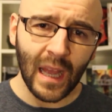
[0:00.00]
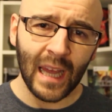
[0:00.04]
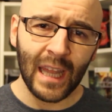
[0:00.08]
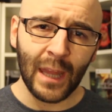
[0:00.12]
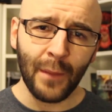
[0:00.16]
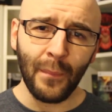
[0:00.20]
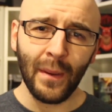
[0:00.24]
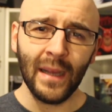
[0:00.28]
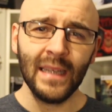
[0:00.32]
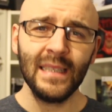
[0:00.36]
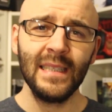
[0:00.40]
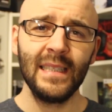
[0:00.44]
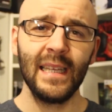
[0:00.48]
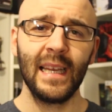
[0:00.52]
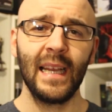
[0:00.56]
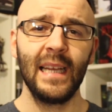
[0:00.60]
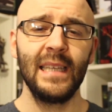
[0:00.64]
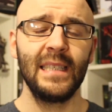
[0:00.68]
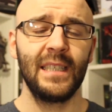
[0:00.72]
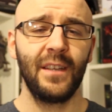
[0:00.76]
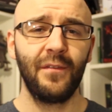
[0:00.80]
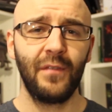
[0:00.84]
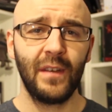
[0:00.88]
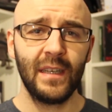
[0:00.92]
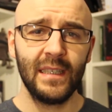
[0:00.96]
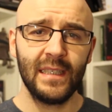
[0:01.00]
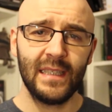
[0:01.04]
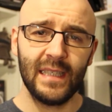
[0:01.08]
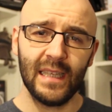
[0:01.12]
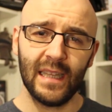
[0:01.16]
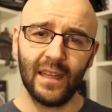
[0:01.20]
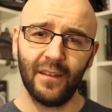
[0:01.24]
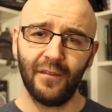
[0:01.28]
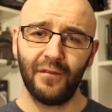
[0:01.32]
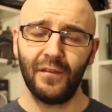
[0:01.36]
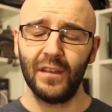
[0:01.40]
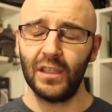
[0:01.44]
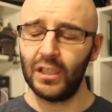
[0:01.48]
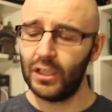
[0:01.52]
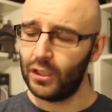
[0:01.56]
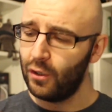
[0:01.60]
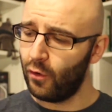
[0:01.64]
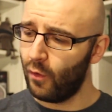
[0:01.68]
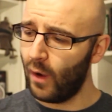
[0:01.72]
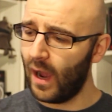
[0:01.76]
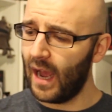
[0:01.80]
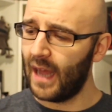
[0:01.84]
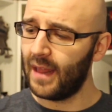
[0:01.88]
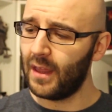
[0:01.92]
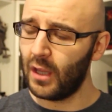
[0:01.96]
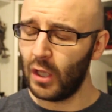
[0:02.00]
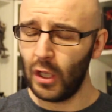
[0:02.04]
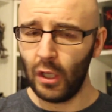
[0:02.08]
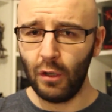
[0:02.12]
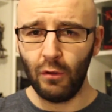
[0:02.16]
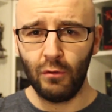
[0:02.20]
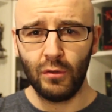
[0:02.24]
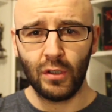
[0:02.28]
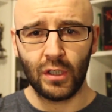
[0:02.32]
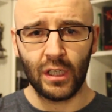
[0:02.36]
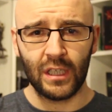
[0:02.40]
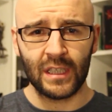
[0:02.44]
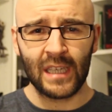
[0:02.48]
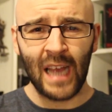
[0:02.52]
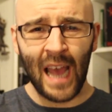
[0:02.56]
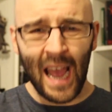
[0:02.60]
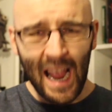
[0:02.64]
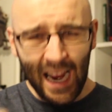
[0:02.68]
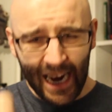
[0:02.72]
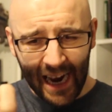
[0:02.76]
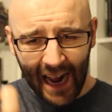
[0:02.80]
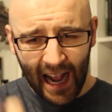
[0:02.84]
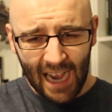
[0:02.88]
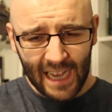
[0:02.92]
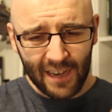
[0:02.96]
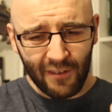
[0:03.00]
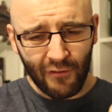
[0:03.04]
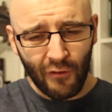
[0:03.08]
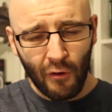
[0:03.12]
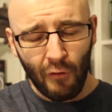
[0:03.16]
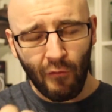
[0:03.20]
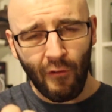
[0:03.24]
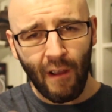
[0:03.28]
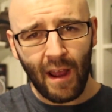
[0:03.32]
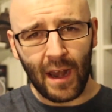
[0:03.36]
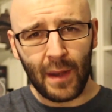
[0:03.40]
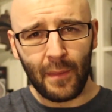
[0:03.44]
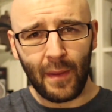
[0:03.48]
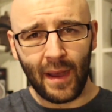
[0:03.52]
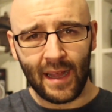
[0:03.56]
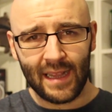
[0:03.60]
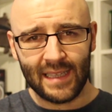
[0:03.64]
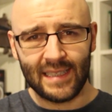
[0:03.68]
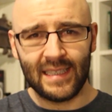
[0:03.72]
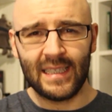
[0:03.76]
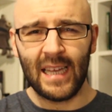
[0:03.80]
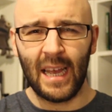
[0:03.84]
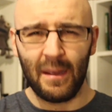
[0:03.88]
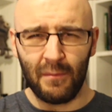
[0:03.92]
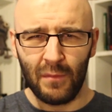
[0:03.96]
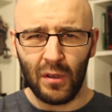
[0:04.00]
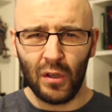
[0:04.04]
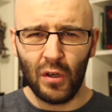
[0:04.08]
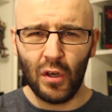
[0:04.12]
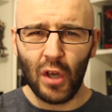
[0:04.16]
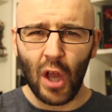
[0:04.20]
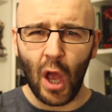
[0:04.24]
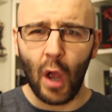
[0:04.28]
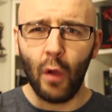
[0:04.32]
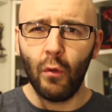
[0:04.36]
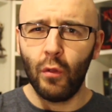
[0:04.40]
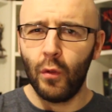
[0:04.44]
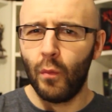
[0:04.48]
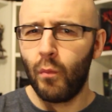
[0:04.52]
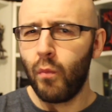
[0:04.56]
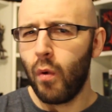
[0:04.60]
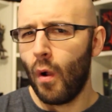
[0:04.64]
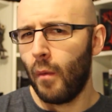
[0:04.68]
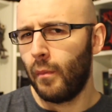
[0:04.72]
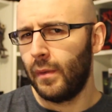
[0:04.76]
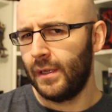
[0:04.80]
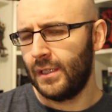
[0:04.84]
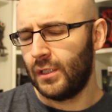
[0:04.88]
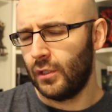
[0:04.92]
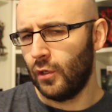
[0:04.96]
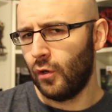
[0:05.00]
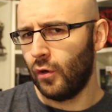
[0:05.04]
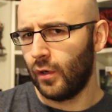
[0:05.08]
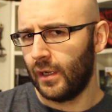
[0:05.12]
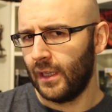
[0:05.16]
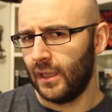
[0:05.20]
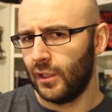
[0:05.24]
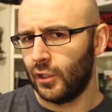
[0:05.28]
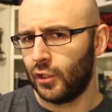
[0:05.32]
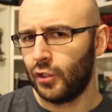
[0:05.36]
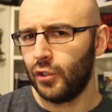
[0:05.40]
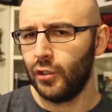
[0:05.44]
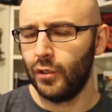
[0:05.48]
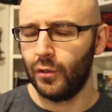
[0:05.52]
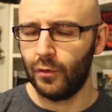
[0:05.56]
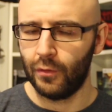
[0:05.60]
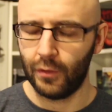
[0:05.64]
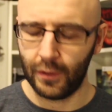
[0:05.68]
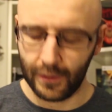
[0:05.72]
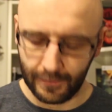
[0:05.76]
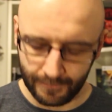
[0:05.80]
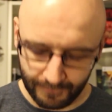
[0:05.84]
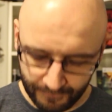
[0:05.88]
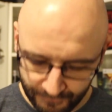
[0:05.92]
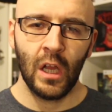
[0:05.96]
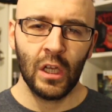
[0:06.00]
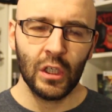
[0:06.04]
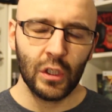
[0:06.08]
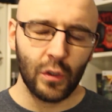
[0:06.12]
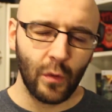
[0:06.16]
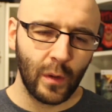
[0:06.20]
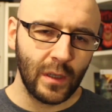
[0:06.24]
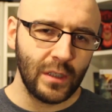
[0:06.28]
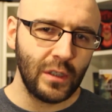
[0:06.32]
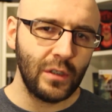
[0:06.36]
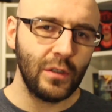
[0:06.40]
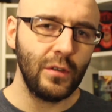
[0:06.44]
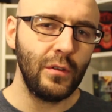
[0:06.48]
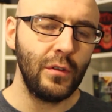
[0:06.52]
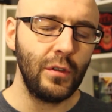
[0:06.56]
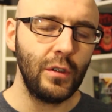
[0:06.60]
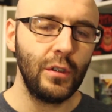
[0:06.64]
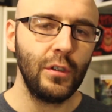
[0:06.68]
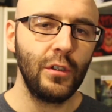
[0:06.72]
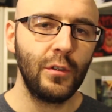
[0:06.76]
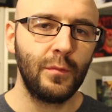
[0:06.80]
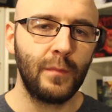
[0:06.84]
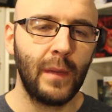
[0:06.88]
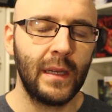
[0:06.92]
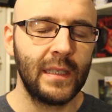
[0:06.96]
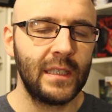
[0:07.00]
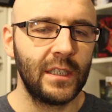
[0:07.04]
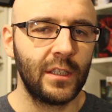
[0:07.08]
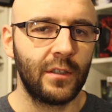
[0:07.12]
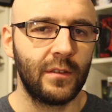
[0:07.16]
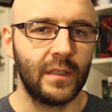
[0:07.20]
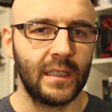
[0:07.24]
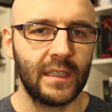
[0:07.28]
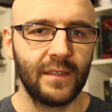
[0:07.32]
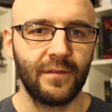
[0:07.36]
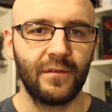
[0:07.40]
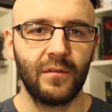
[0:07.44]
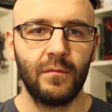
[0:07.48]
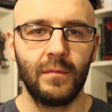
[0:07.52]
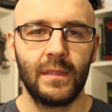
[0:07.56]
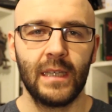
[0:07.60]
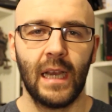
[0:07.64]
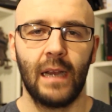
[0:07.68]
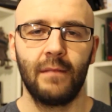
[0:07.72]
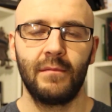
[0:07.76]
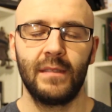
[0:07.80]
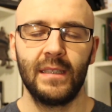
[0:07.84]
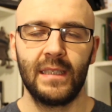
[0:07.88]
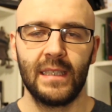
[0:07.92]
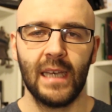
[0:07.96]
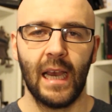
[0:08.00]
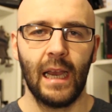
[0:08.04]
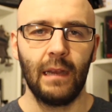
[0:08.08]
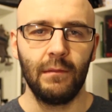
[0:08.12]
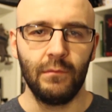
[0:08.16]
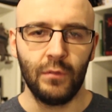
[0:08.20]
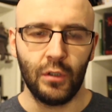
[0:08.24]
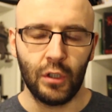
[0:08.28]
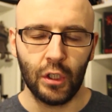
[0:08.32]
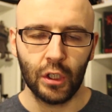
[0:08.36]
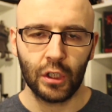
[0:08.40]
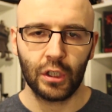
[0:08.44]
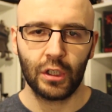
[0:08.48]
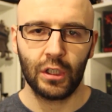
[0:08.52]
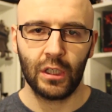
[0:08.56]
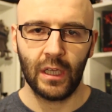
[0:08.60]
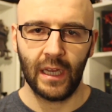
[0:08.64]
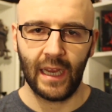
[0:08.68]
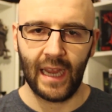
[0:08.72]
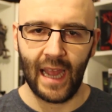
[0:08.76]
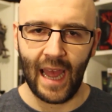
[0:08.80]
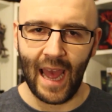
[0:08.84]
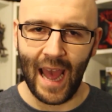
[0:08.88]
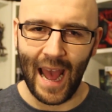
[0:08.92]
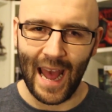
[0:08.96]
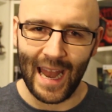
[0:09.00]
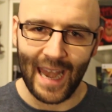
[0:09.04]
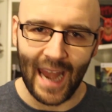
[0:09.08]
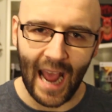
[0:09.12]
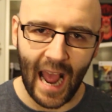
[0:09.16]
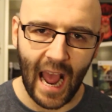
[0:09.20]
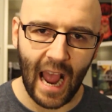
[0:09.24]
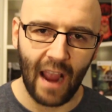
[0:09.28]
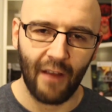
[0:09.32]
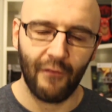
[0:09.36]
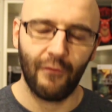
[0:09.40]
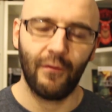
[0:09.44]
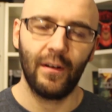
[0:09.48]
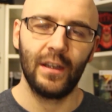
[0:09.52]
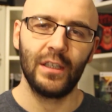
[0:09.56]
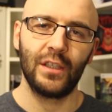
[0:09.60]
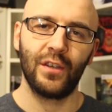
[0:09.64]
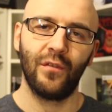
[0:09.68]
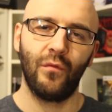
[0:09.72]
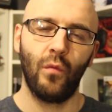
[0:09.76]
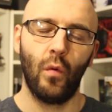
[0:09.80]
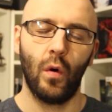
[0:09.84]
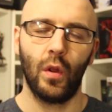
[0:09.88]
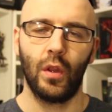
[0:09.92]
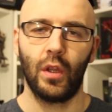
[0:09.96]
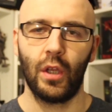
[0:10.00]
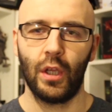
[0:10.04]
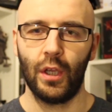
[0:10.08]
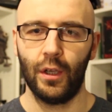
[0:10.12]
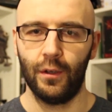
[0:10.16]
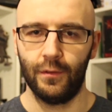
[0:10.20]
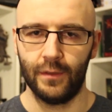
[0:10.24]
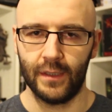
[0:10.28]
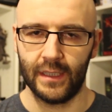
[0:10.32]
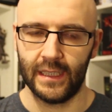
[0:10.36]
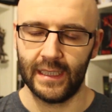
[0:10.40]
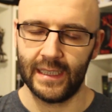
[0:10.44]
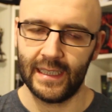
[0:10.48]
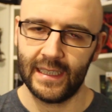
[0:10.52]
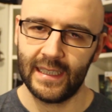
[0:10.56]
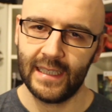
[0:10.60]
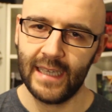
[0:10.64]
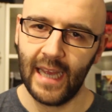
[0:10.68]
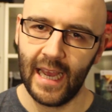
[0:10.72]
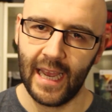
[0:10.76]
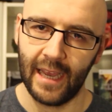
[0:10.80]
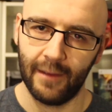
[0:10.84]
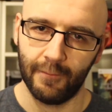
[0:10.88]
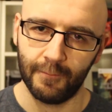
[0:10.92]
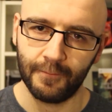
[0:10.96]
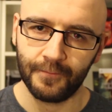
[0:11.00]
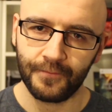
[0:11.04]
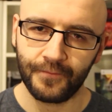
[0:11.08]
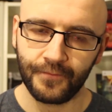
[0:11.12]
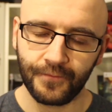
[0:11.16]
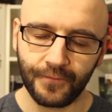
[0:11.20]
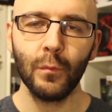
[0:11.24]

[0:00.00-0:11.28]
And the best thing is if you can see the official and the users kind of around about the same, you know they're probably talking the truth. So I do use Metacritic from time to time just to get an average of what the users are saying.